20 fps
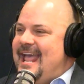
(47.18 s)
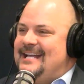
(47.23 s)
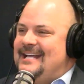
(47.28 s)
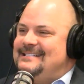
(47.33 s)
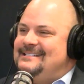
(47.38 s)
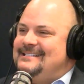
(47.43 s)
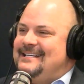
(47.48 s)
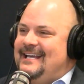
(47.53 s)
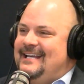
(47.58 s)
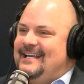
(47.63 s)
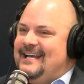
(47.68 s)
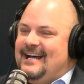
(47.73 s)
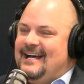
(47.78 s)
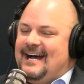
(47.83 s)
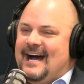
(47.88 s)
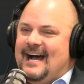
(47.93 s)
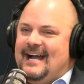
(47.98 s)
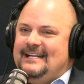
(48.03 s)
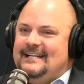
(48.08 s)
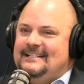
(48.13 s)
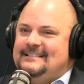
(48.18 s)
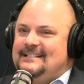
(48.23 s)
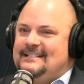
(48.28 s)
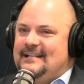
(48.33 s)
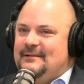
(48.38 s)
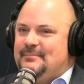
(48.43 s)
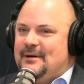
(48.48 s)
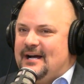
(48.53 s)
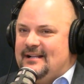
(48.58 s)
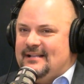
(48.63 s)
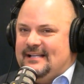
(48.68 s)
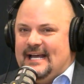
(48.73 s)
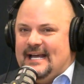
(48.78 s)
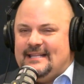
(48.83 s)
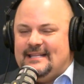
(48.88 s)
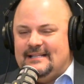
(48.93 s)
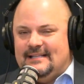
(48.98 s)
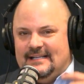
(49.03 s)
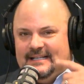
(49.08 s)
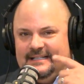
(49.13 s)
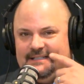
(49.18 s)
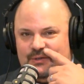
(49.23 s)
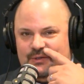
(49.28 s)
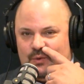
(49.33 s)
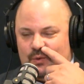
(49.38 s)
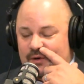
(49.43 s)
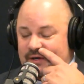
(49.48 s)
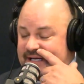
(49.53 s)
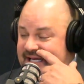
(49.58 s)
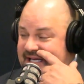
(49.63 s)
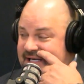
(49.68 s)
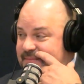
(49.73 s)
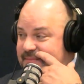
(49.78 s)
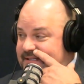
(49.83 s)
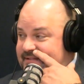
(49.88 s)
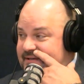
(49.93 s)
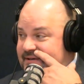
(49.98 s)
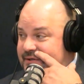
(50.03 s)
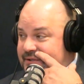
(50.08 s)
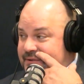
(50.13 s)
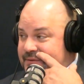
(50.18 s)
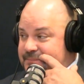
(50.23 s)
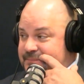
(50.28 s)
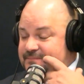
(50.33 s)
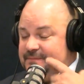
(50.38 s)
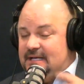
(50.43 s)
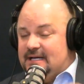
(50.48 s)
It's a high-density polyethylene corrugated material.